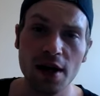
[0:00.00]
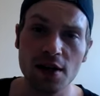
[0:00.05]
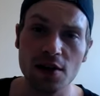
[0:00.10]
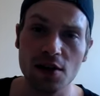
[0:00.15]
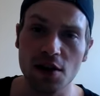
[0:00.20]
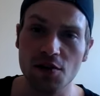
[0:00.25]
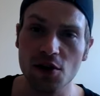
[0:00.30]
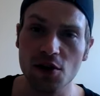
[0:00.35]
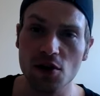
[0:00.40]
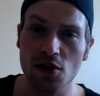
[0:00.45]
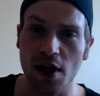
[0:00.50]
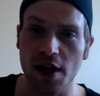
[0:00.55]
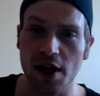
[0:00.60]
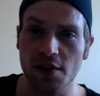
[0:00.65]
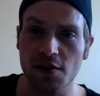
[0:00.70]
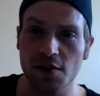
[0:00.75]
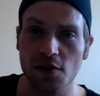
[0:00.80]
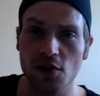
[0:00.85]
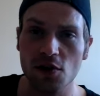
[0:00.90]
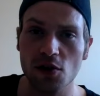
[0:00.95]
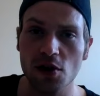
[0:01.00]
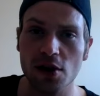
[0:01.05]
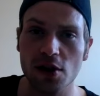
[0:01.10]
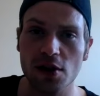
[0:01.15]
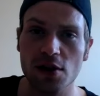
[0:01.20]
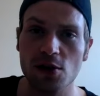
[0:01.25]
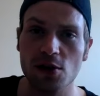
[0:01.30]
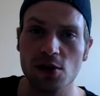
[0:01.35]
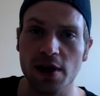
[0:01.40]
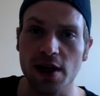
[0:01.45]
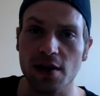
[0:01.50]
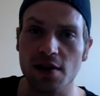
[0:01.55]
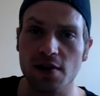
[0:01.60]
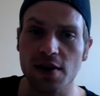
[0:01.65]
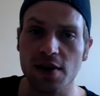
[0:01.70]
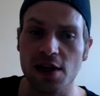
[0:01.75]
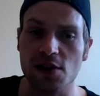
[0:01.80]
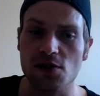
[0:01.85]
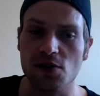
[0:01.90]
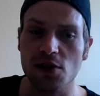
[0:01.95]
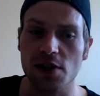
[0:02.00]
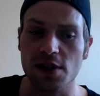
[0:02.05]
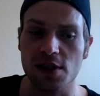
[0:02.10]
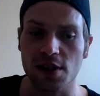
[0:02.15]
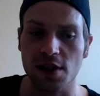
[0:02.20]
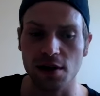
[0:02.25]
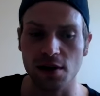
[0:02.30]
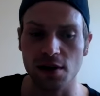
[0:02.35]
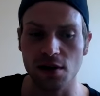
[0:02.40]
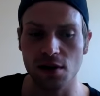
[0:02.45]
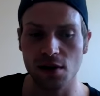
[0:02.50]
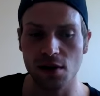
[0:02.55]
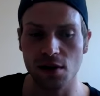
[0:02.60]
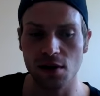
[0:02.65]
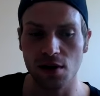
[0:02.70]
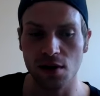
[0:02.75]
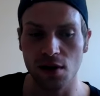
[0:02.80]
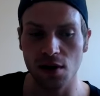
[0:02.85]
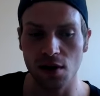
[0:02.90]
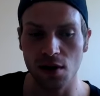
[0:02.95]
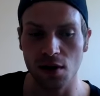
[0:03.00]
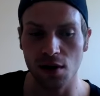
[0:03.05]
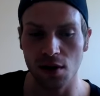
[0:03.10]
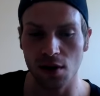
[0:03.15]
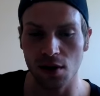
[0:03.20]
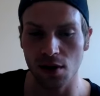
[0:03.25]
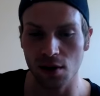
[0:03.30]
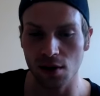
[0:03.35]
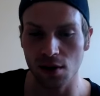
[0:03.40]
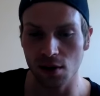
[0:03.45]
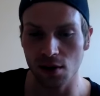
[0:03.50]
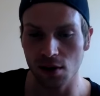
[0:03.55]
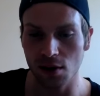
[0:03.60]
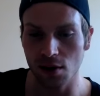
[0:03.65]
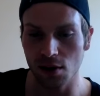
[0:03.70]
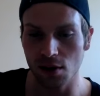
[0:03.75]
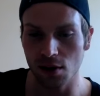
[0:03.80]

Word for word: Live your life. Look good doing it. Thanks for listening. Thanks.